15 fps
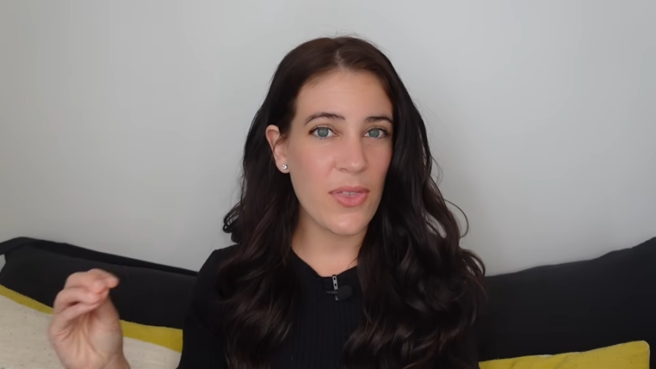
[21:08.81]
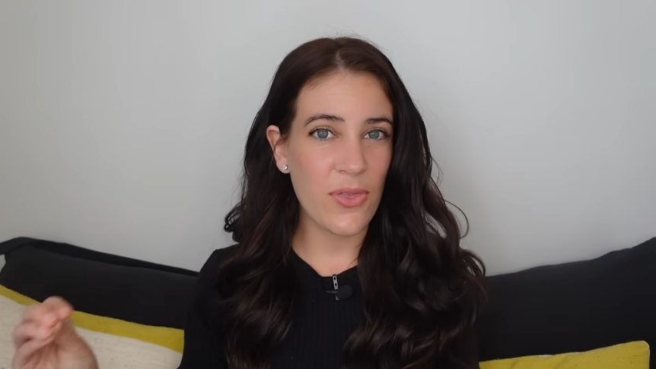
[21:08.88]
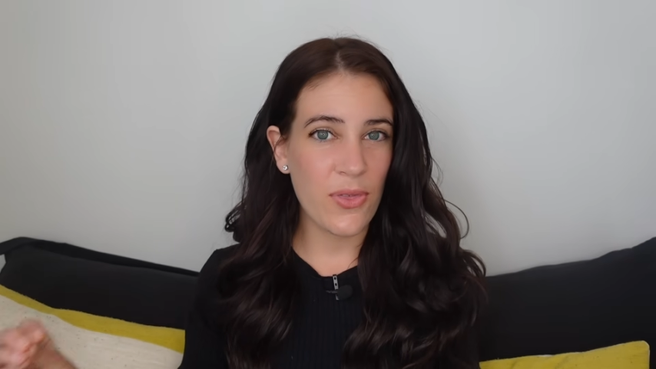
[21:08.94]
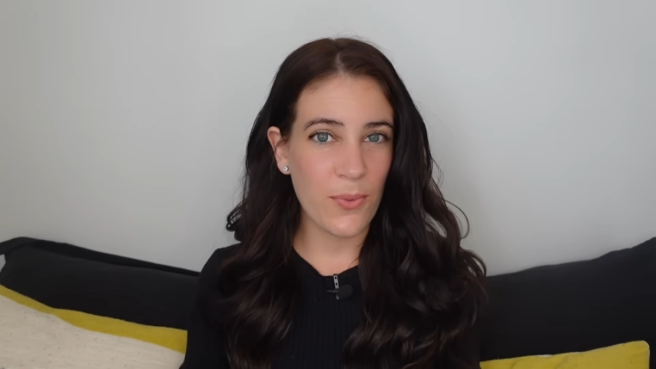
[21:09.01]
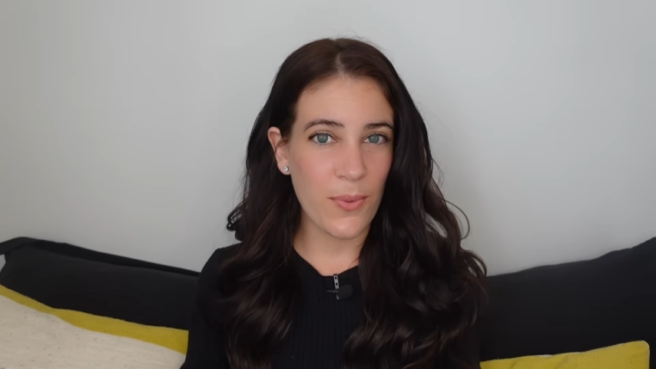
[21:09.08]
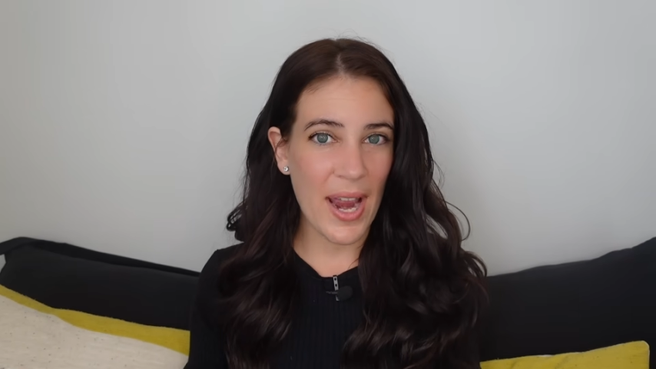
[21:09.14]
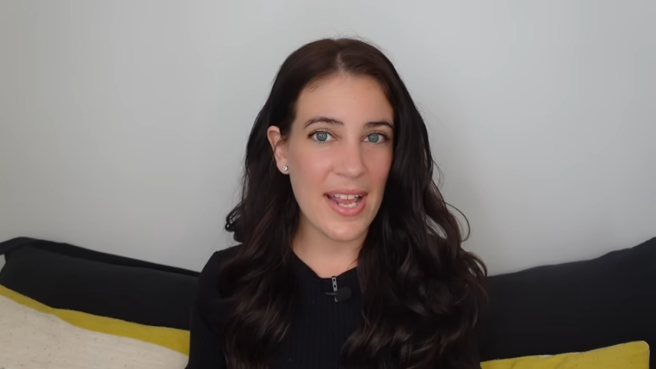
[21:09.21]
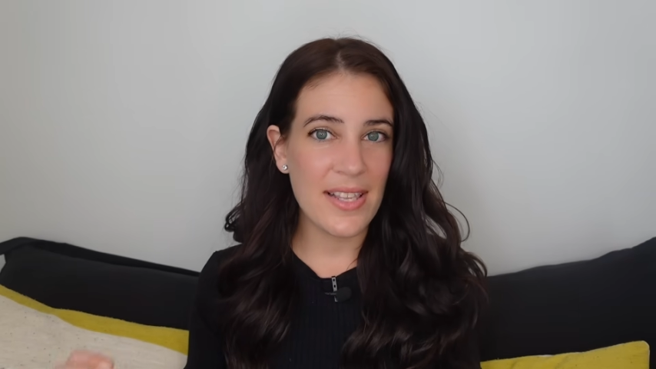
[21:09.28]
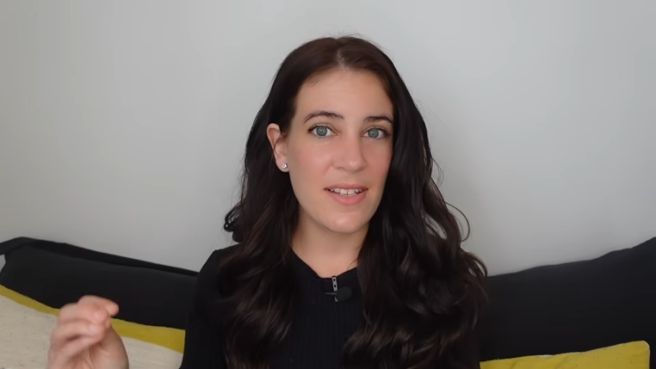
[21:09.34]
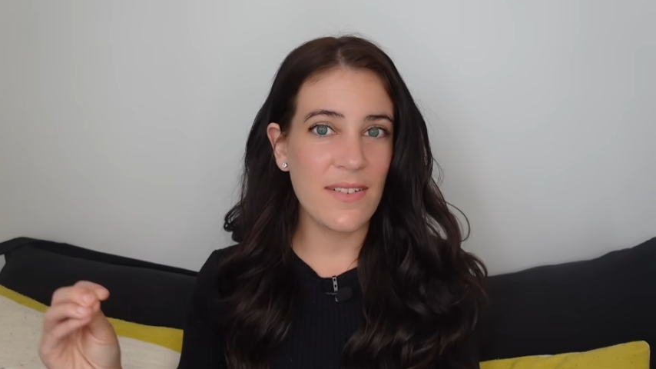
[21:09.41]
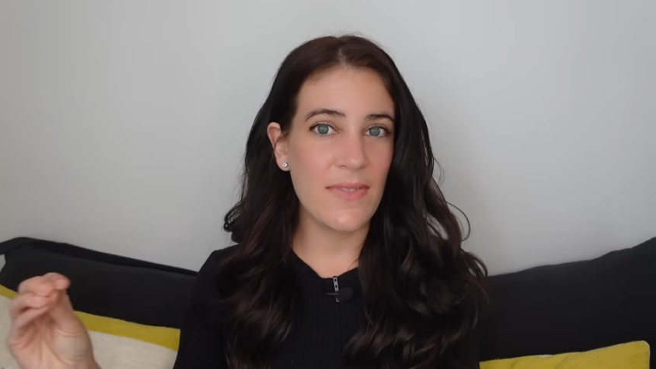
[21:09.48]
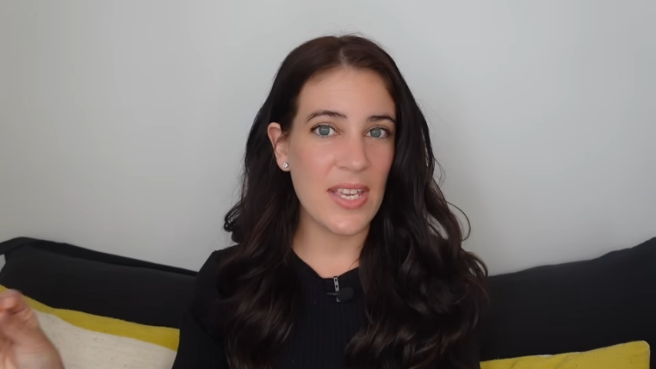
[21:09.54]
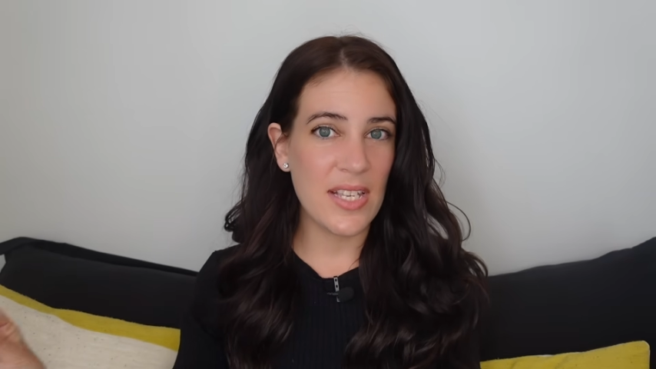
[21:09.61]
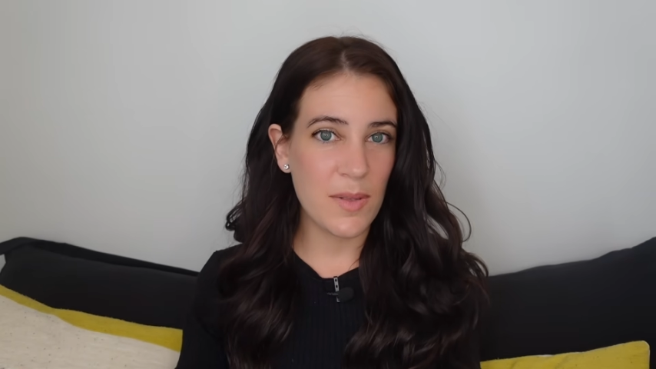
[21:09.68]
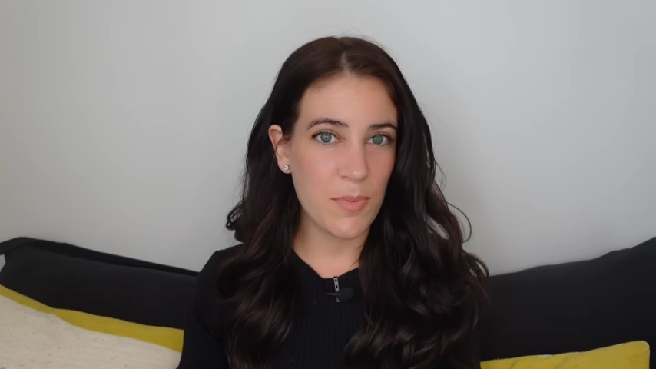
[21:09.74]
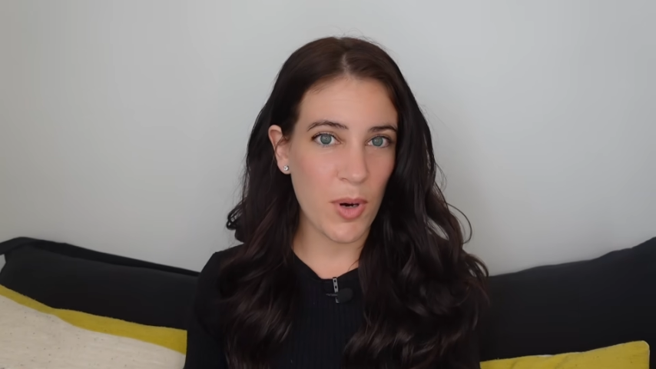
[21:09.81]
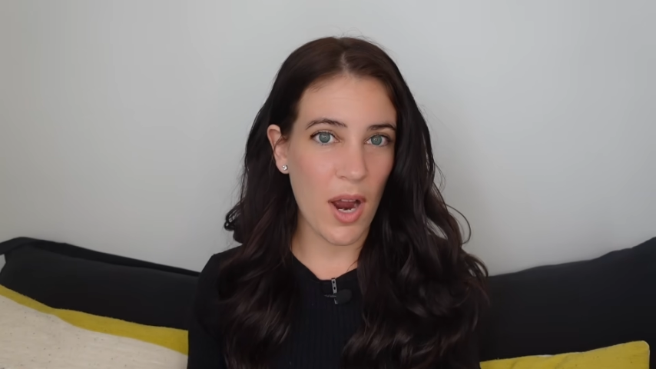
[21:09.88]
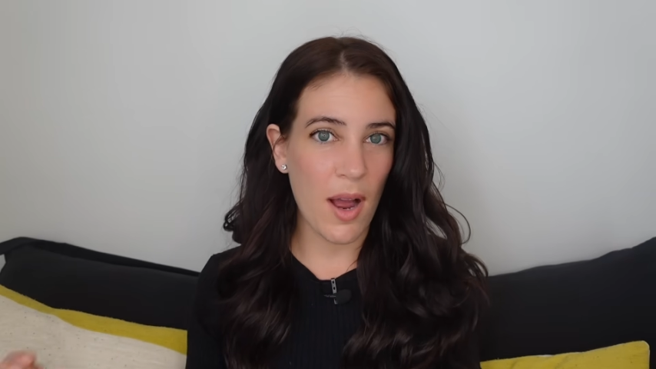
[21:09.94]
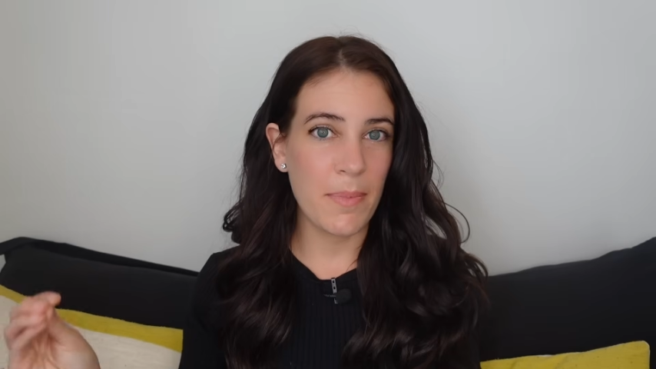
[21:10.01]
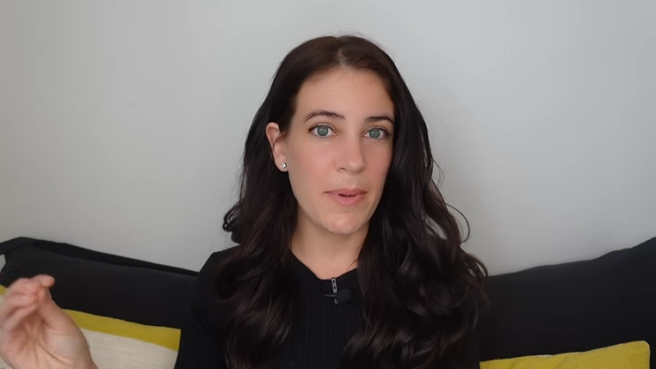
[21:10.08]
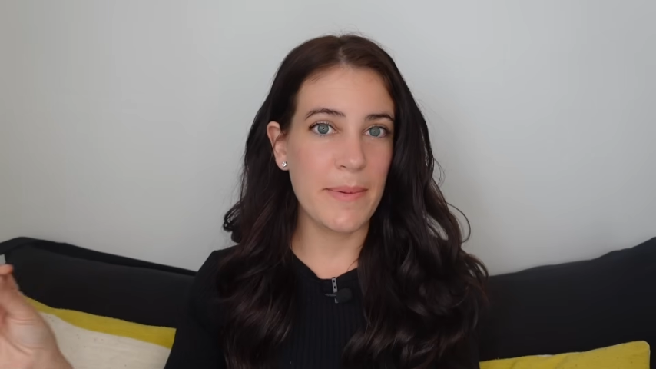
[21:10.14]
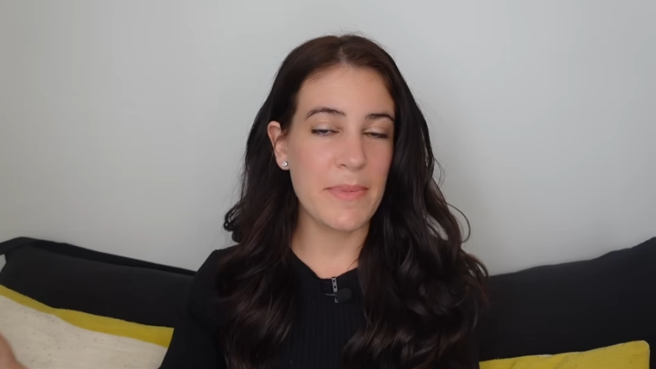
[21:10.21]
threads of these
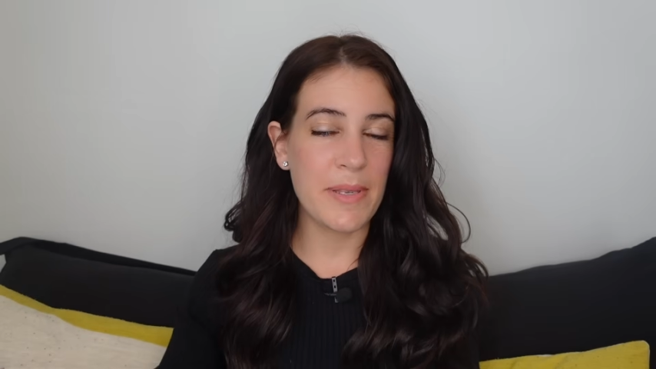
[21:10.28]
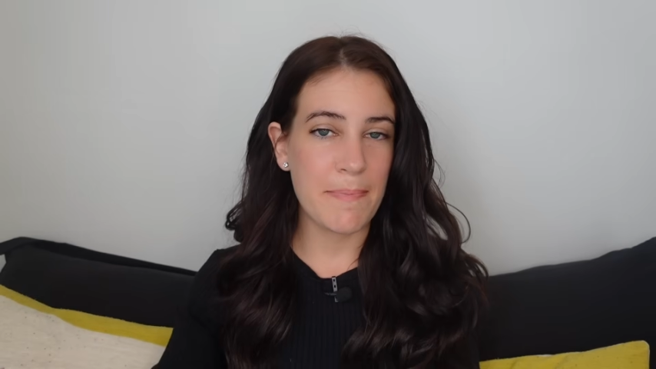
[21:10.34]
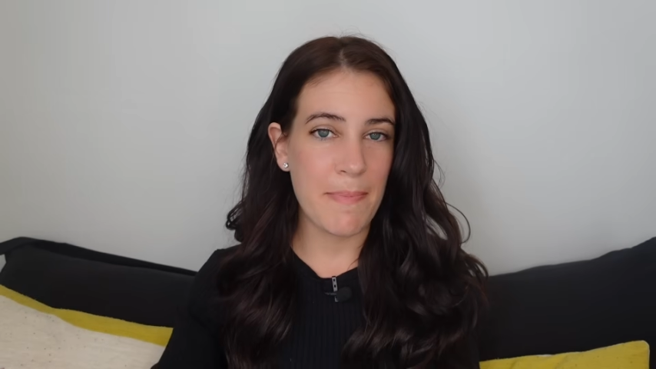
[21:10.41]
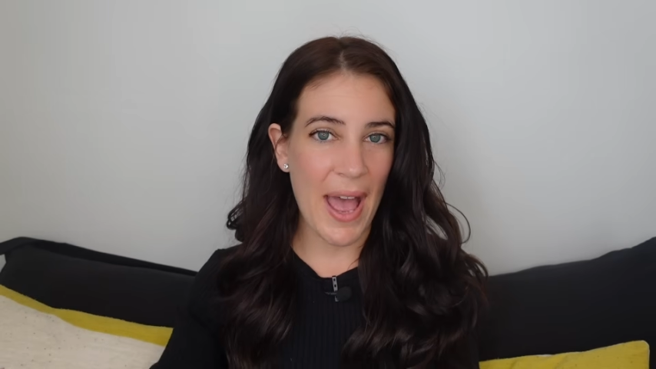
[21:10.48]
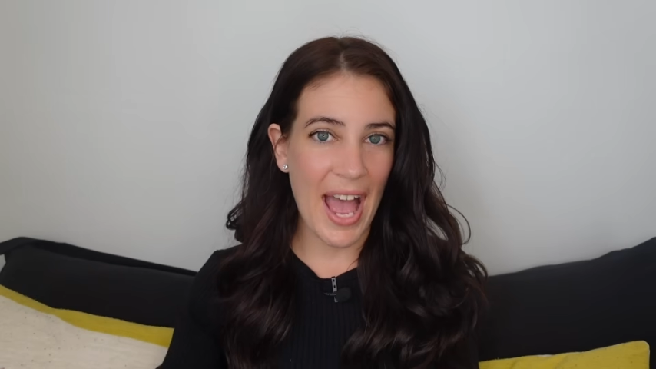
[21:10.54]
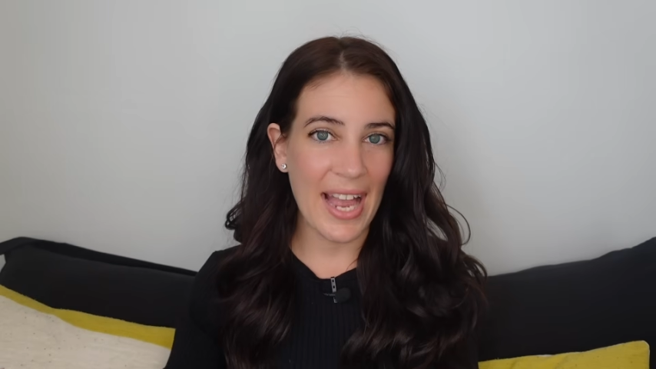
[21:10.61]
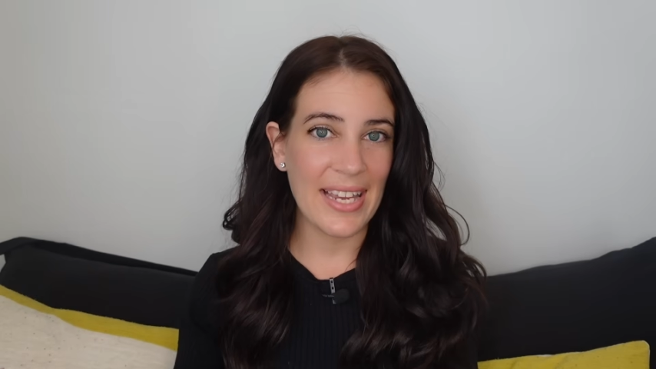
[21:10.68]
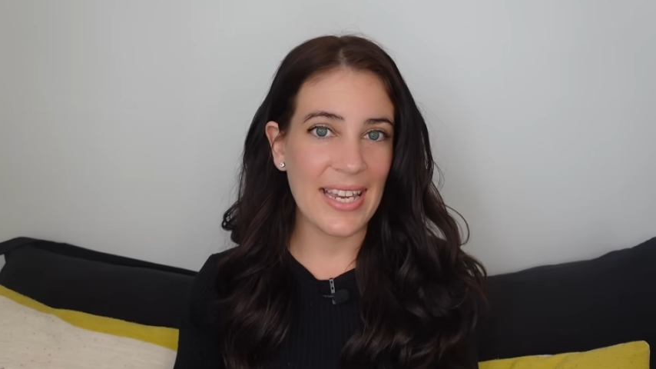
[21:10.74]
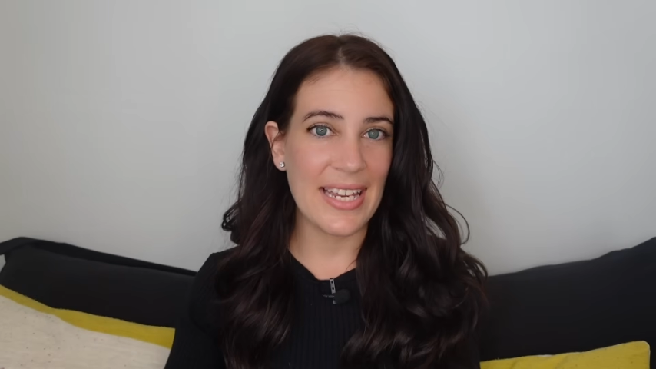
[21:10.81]
problems back